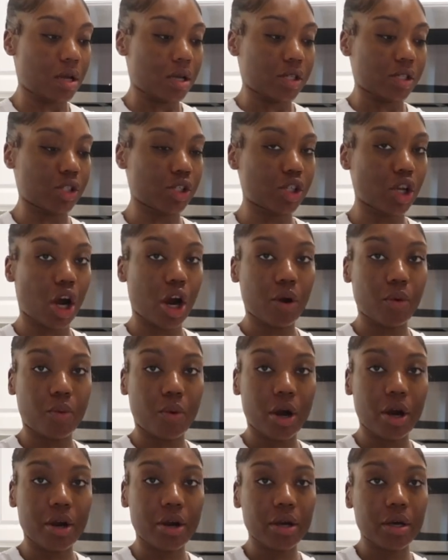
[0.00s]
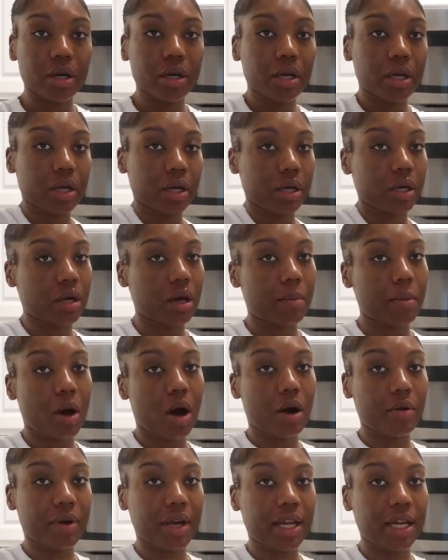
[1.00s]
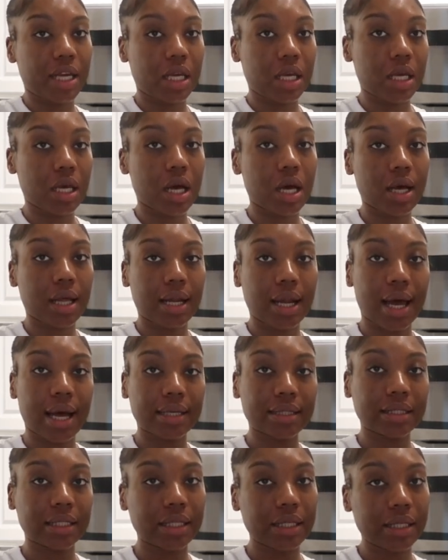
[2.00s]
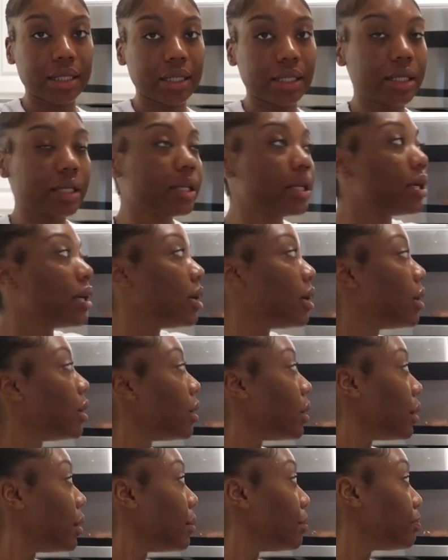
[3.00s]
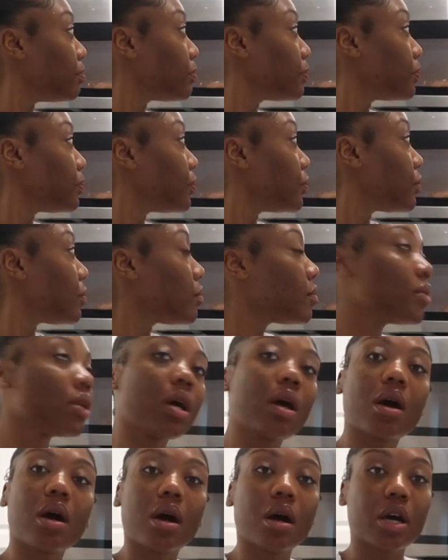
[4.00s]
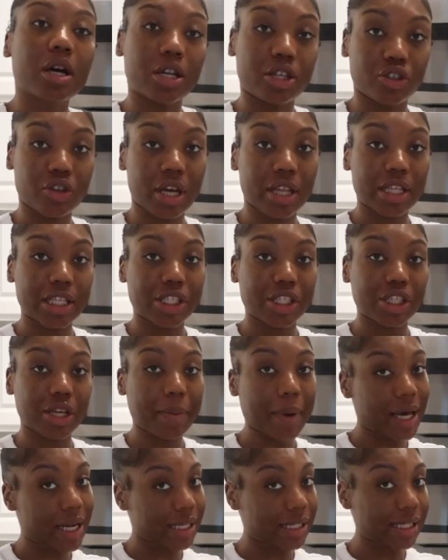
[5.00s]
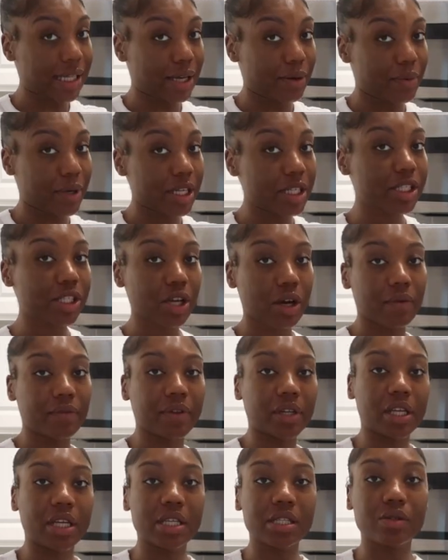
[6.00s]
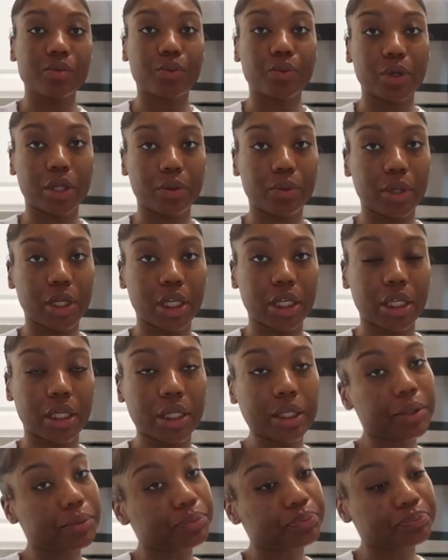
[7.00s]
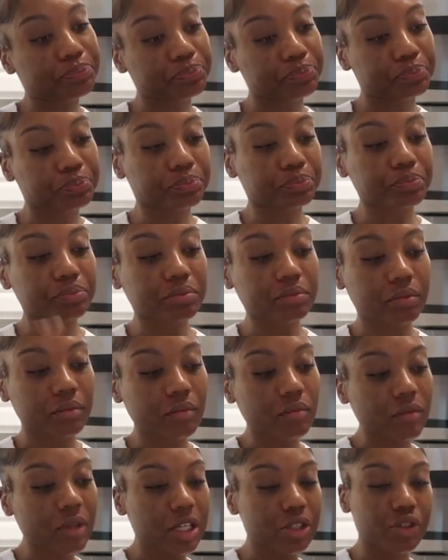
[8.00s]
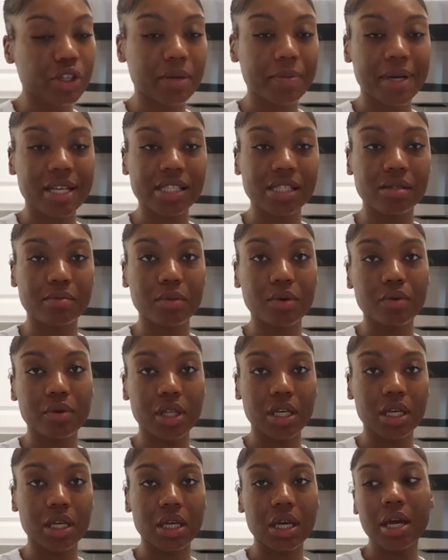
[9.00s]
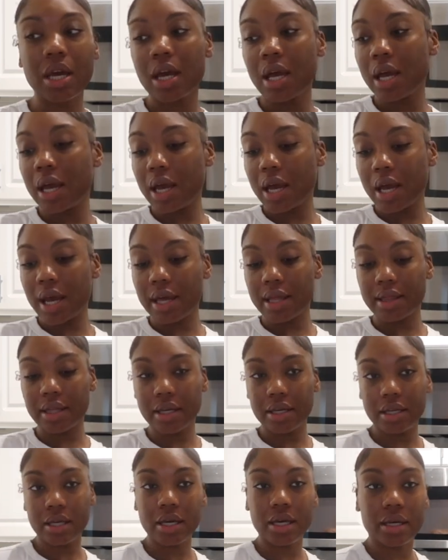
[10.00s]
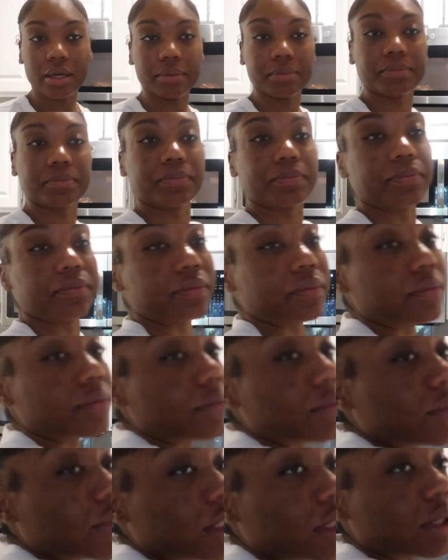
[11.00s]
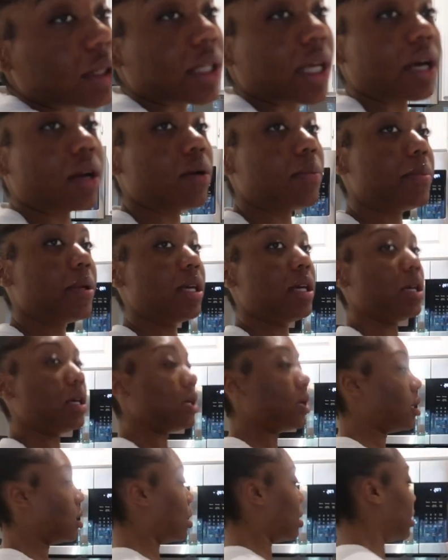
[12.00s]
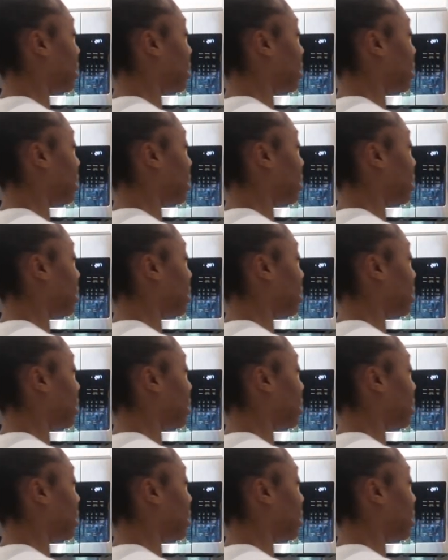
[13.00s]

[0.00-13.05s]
start work i'm already clocked in um I'm gonna try this ciabatta sandwich hopefully it's really really good drink my smoothie and then yeah that'll be